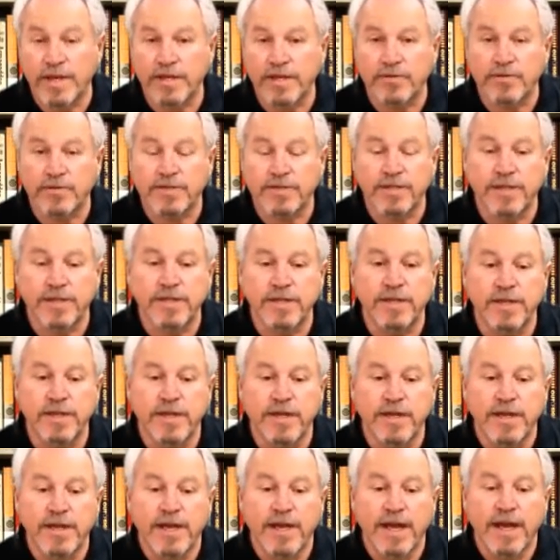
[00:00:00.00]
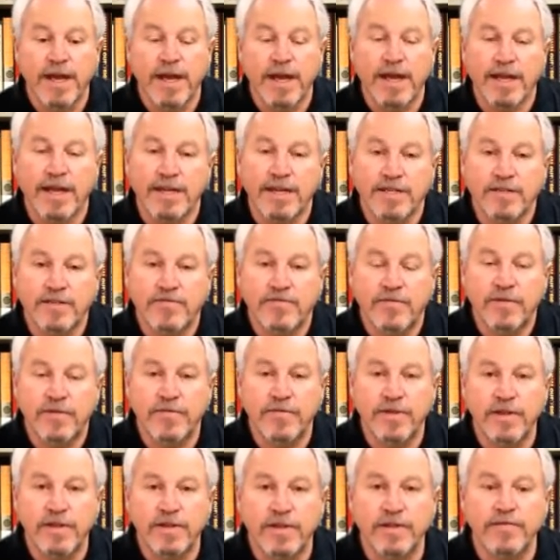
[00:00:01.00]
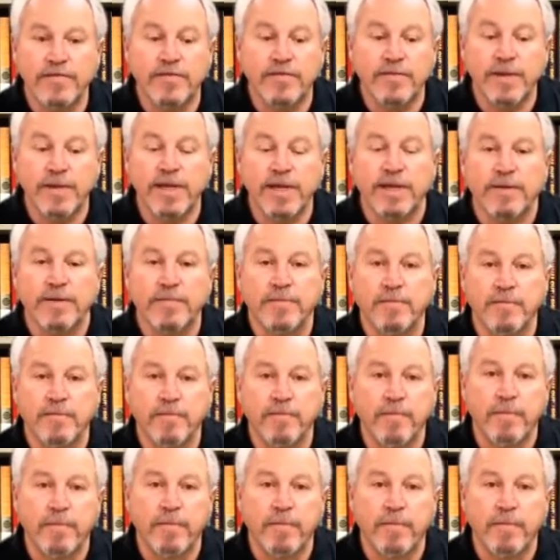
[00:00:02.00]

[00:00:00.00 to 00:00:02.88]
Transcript: interested, and it's fulfilling for me.